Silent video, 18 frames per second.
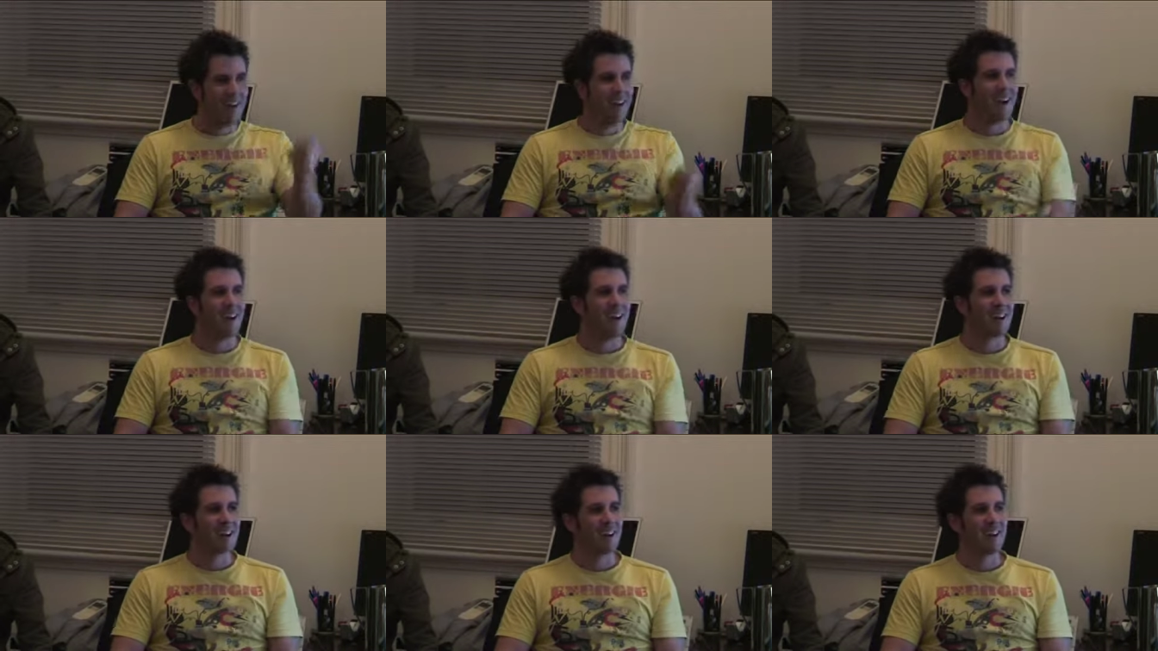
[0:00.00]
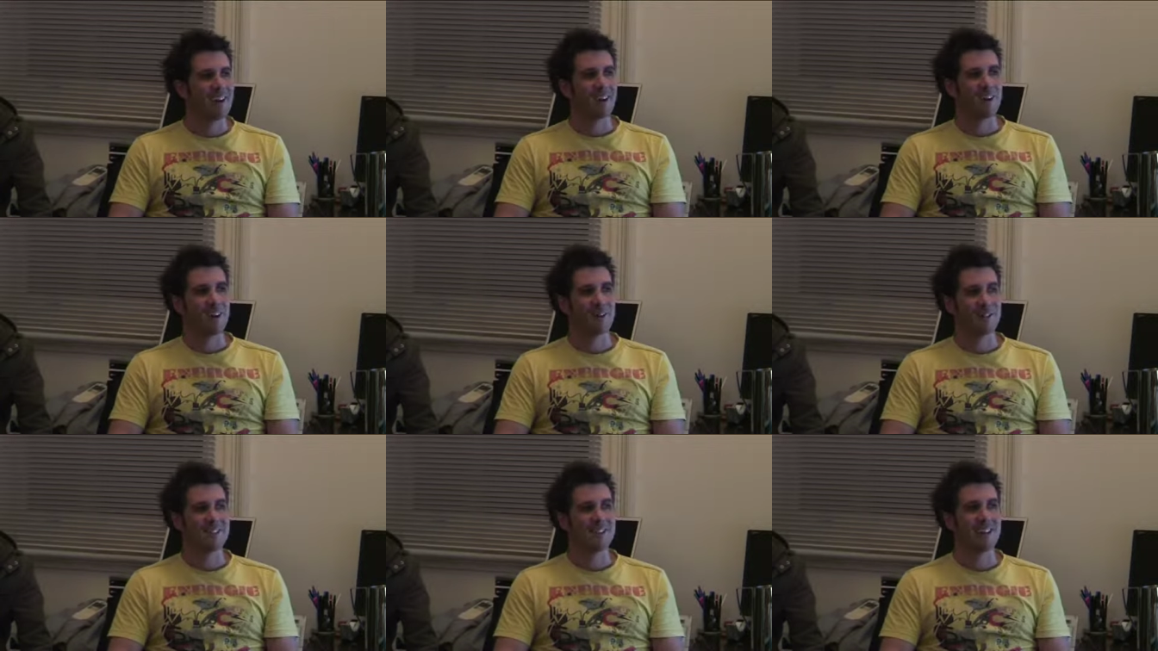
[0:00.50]
I'm glad I
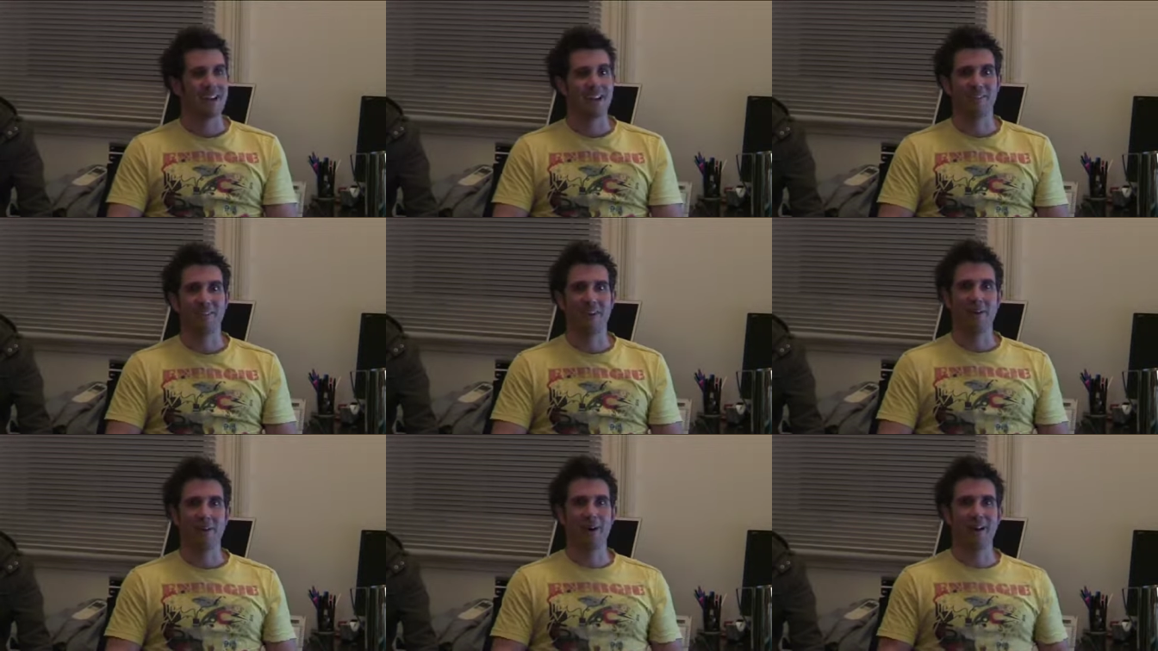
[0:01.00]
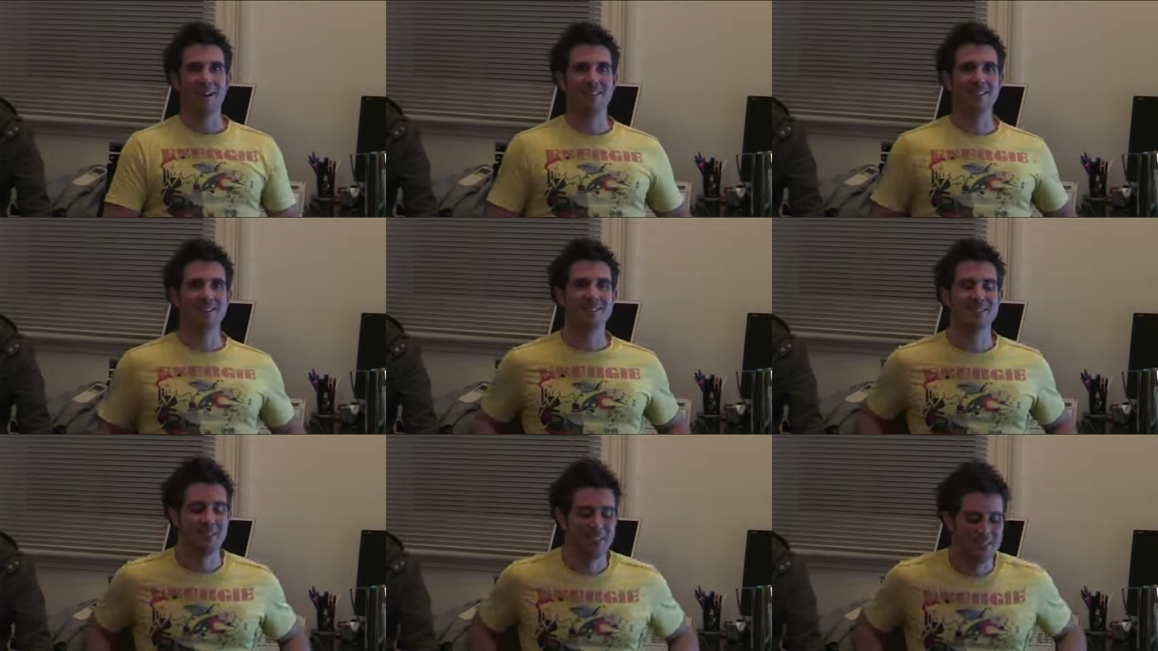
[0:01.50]
got slacking that week and
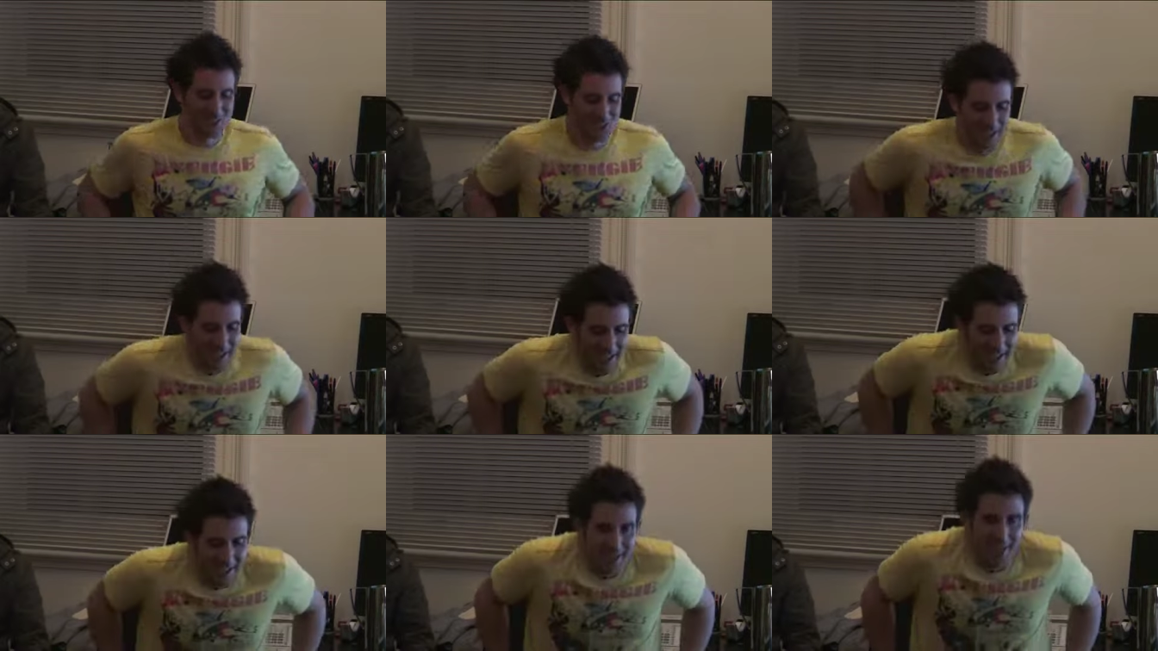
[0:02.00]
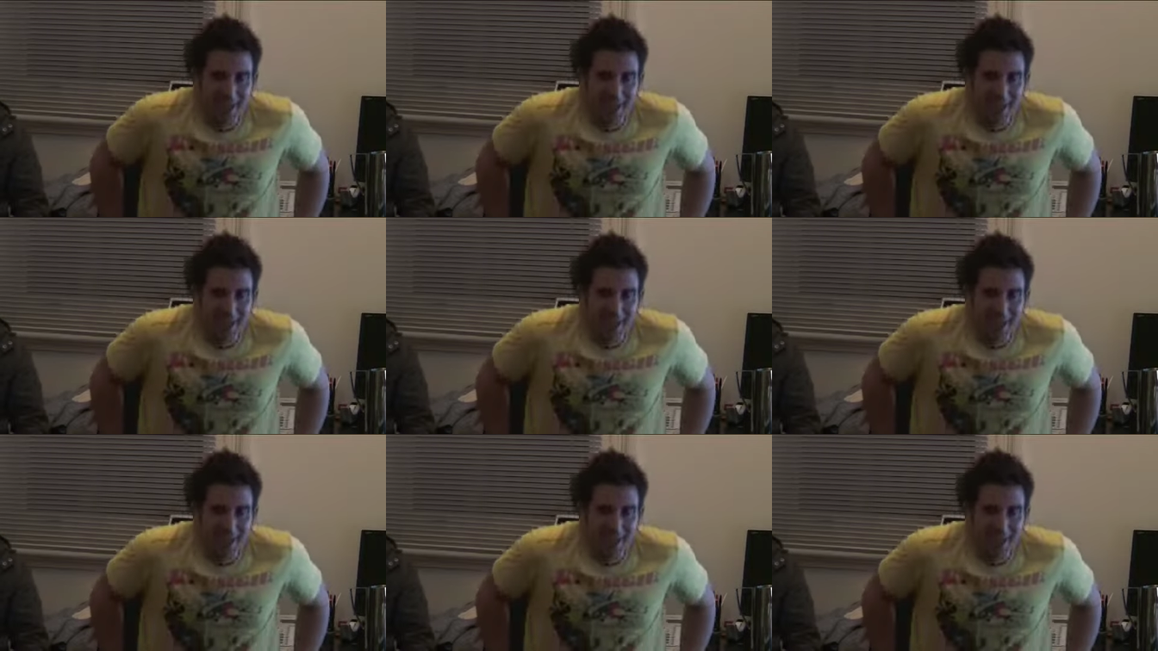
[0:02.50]
didn't sign a cheque.